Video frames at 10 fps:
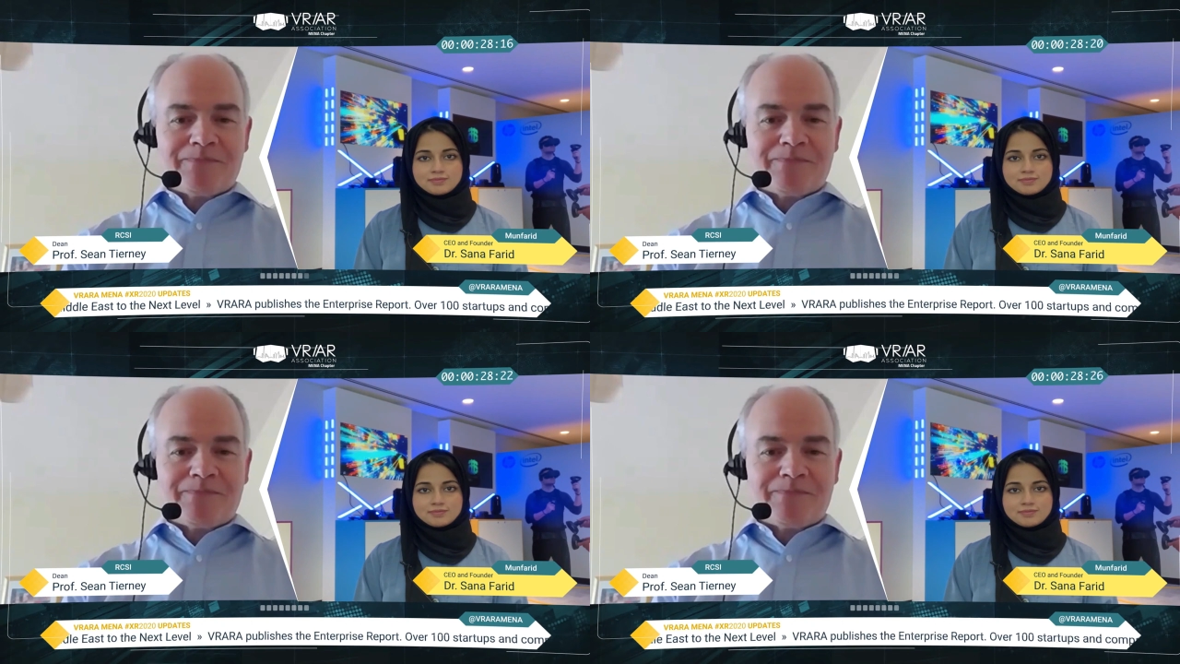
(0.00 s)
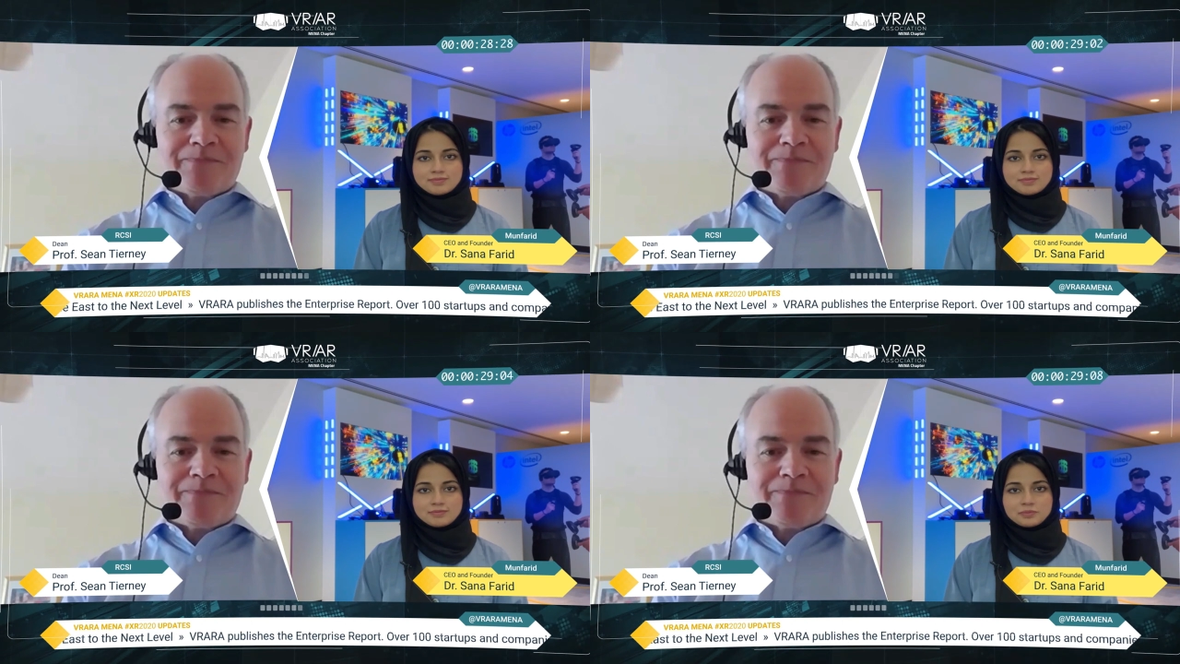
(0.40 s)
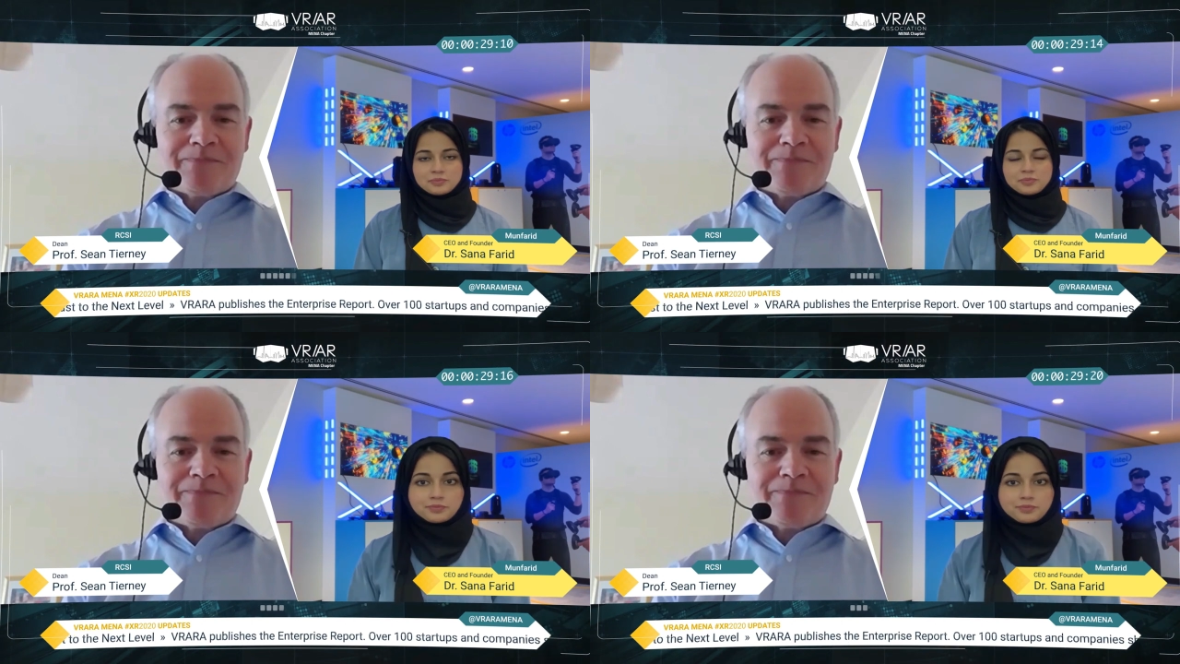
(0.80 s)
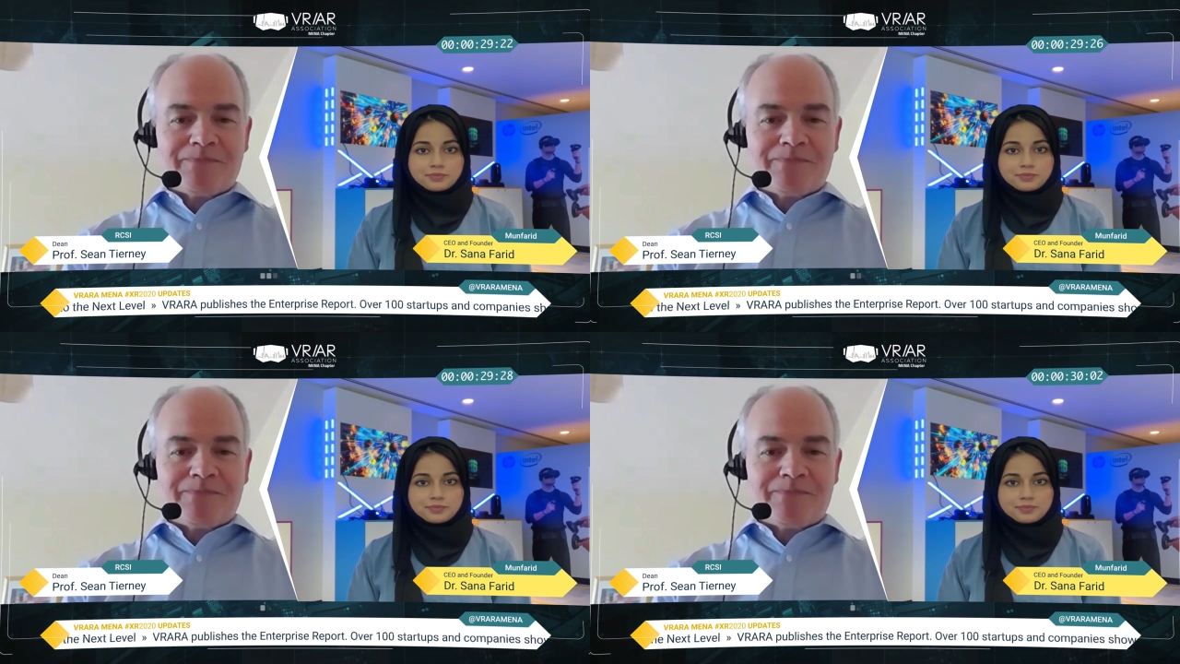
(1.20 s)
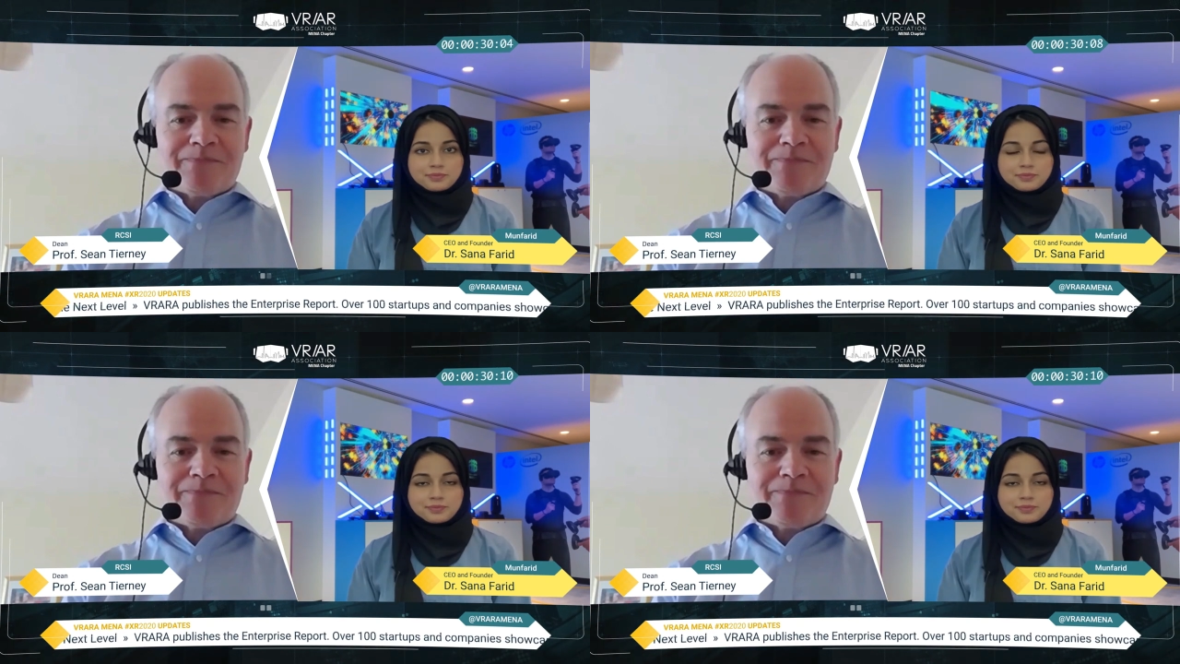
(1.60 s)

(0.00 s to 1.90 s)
No one is speaking in this clip.